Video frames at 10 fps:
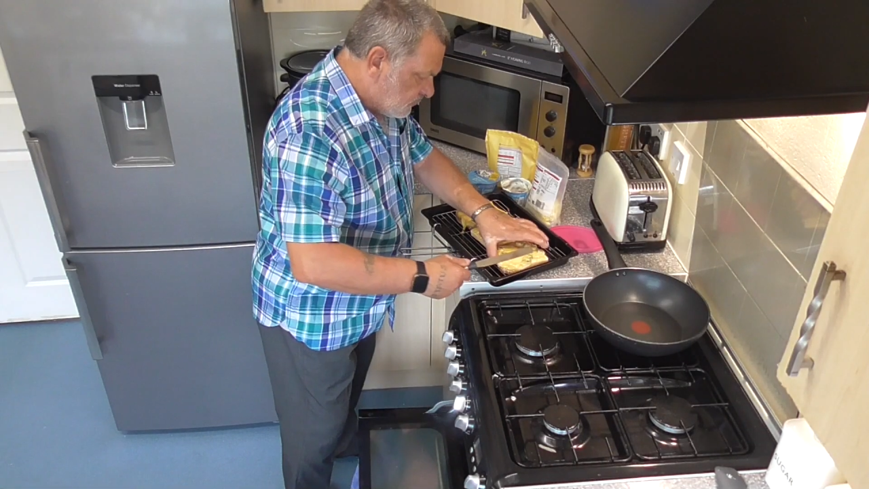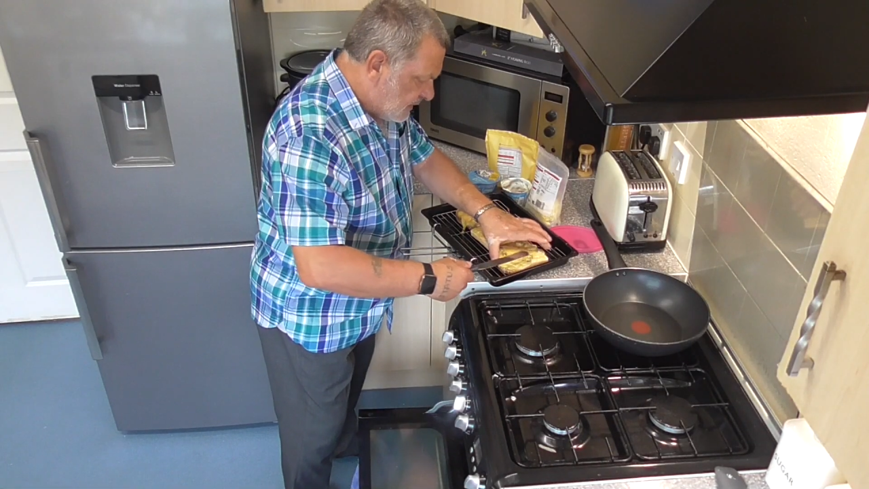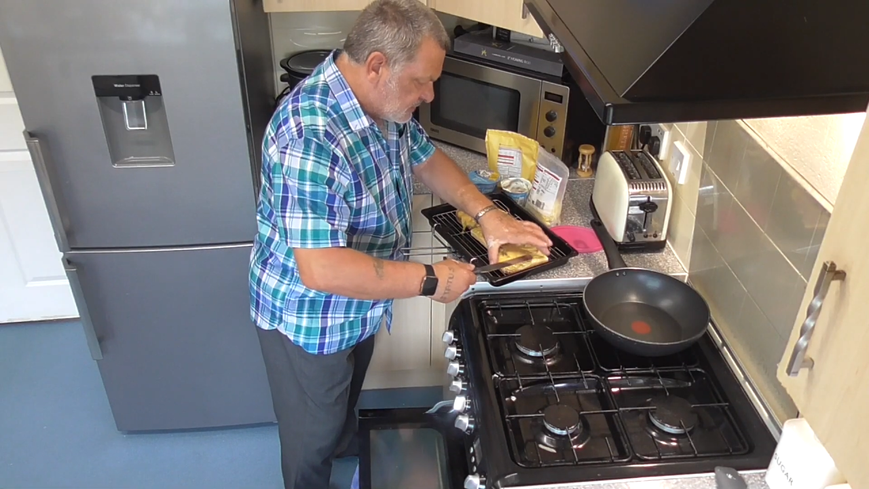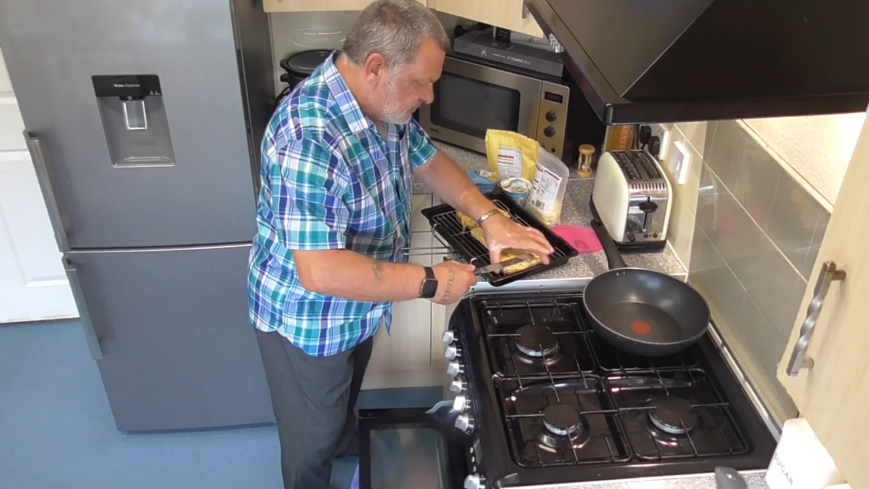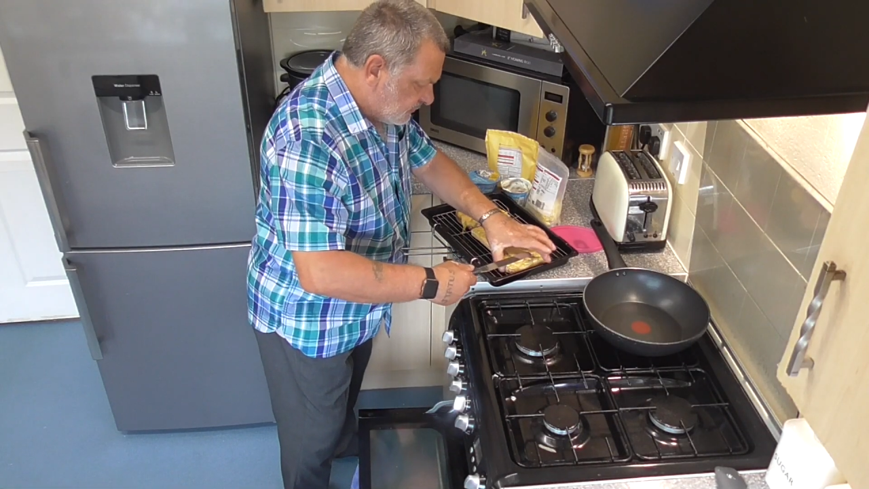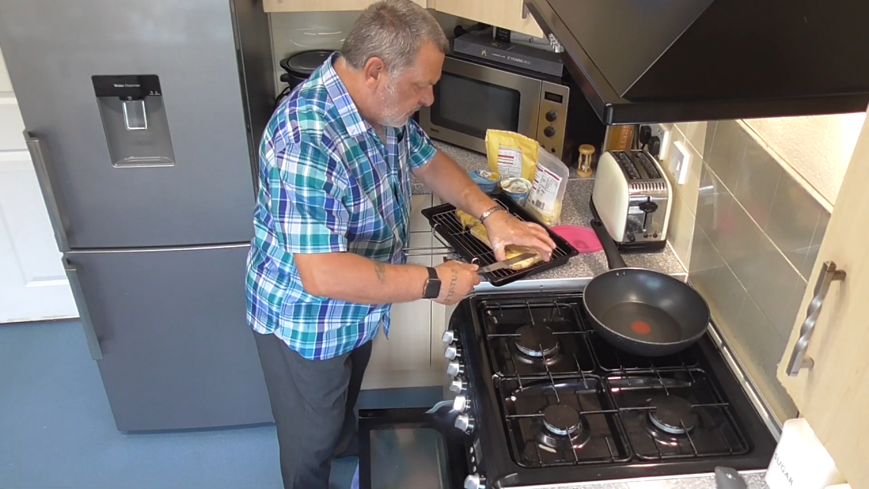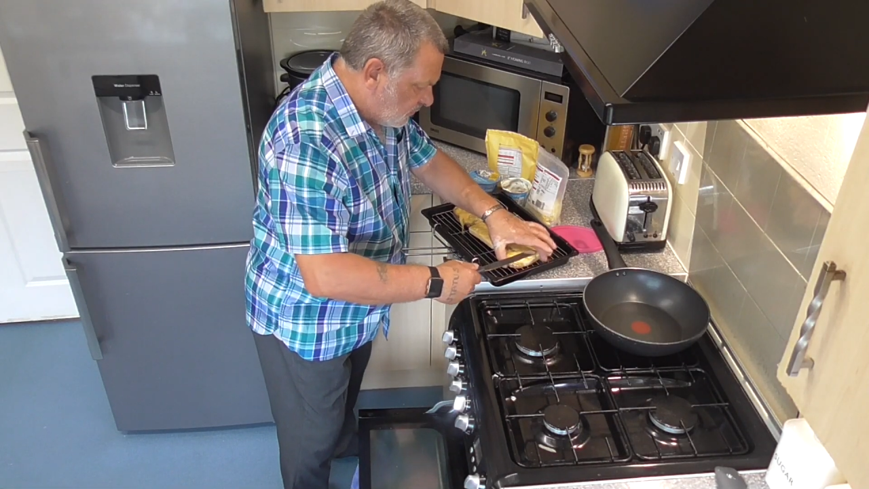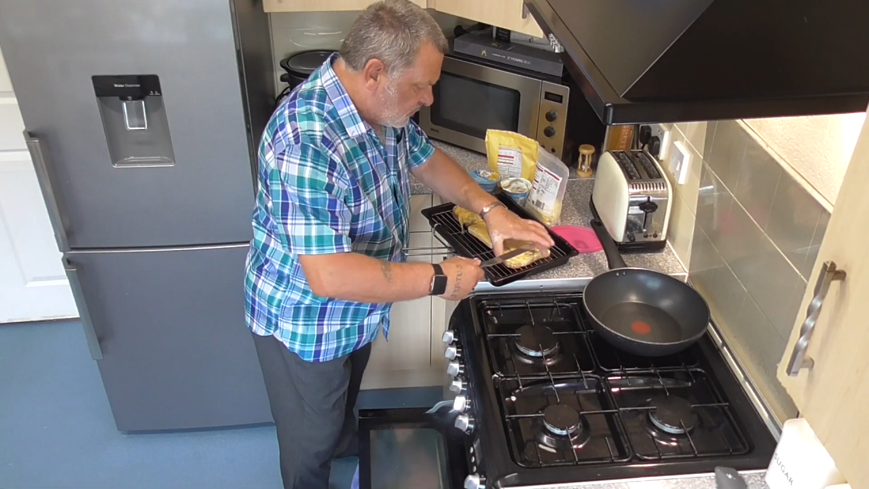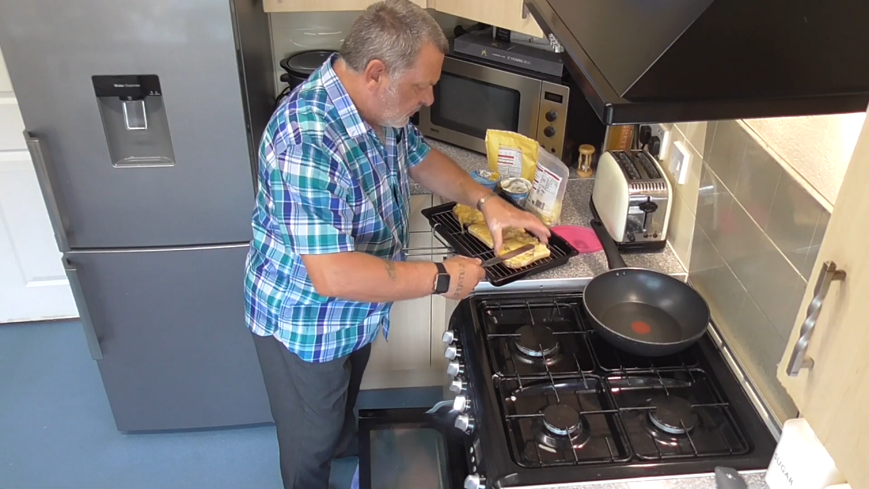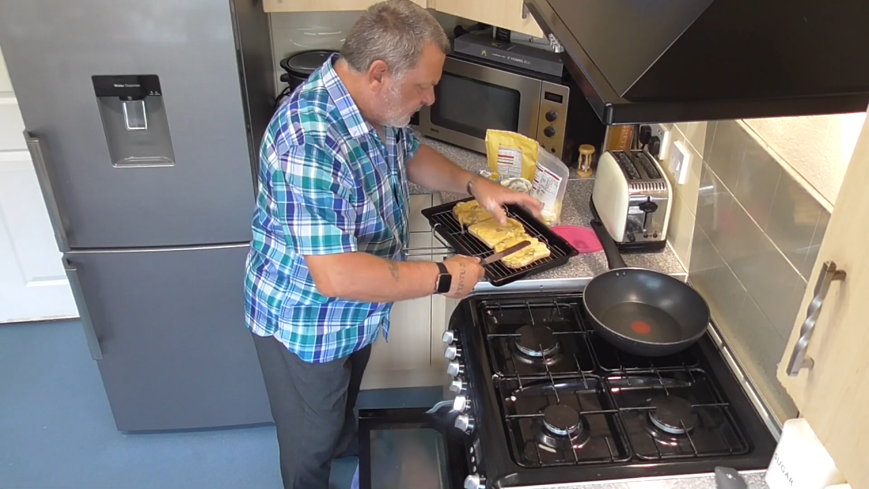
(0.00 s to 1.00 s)
Make sure it's
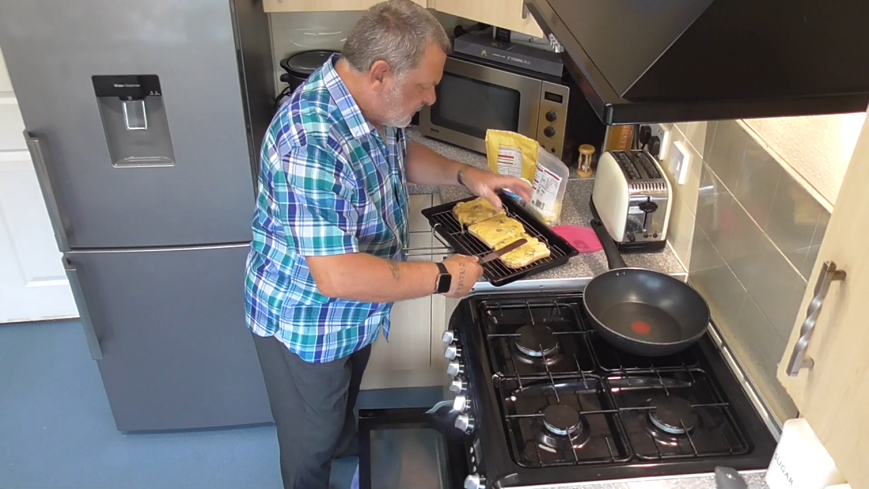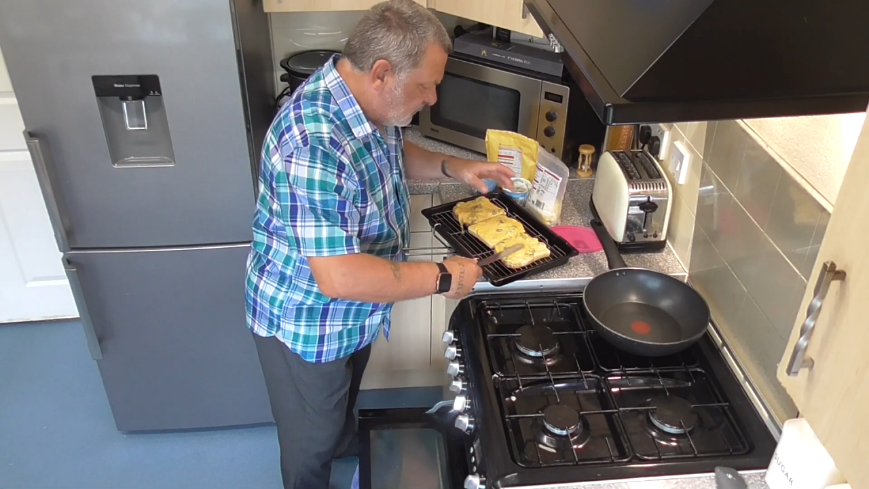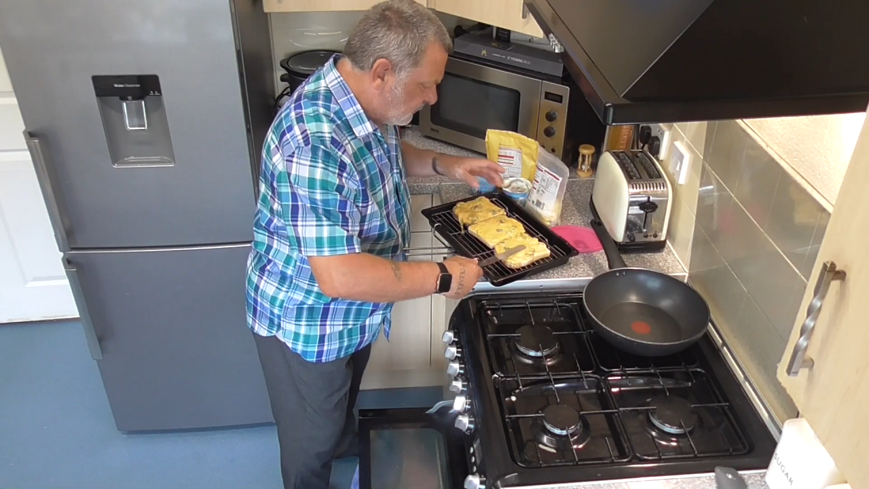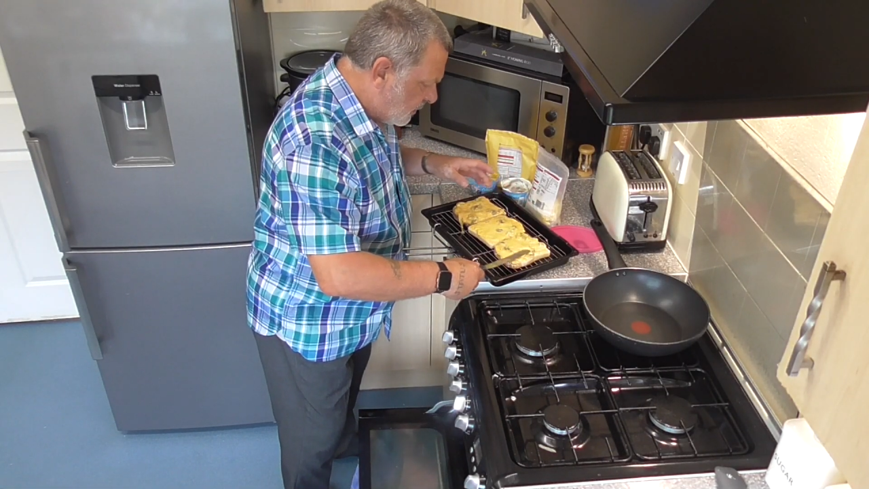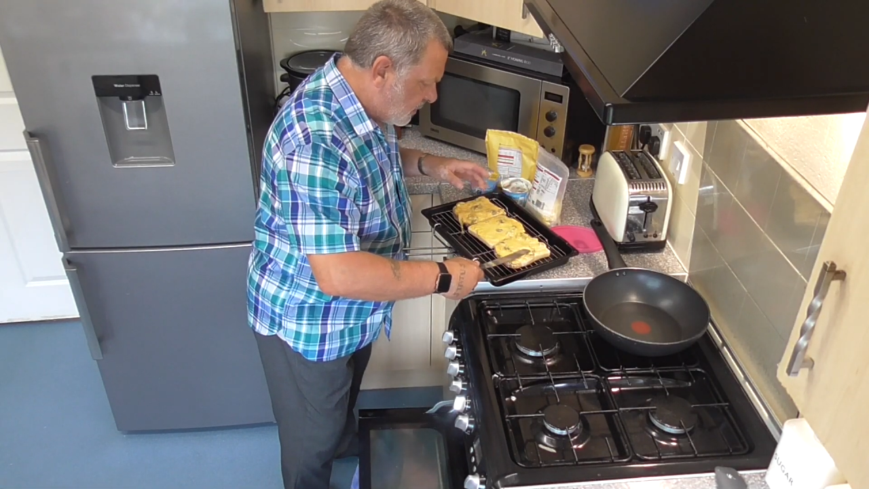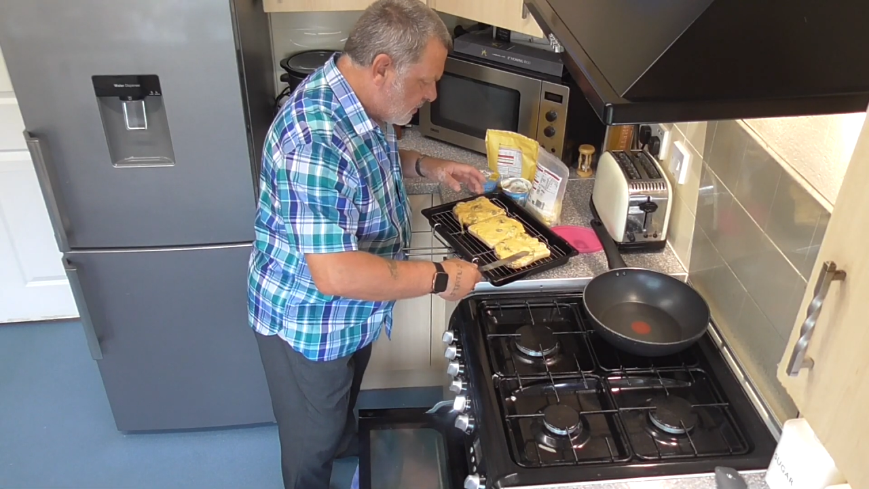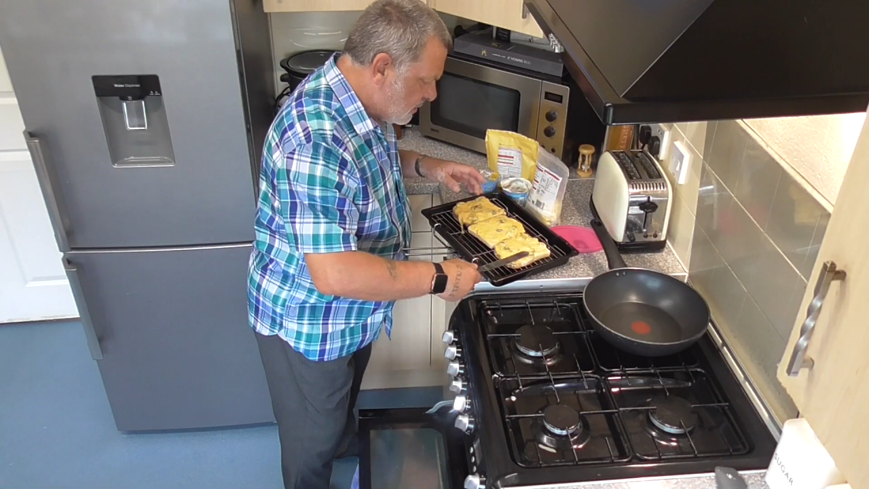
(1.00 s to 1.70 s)
all covered. Use a